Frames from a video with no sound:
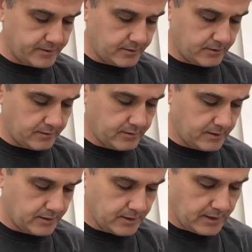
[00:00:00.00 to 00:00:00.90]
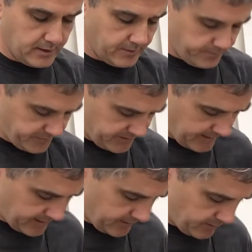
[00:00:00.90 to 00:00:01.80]
no
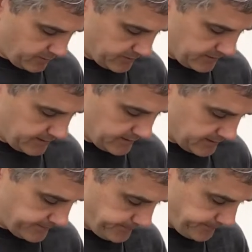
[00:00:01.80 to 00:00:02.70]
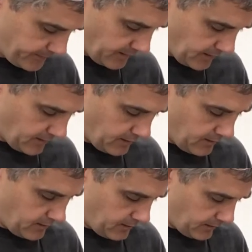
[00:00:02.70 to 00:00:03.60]
mistaking whose it is.
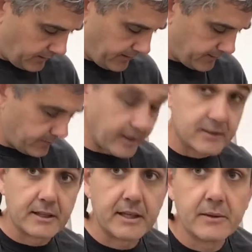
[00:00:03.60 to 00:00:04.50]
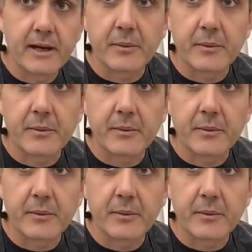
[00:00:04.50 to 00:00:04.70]
All right, there's the key rack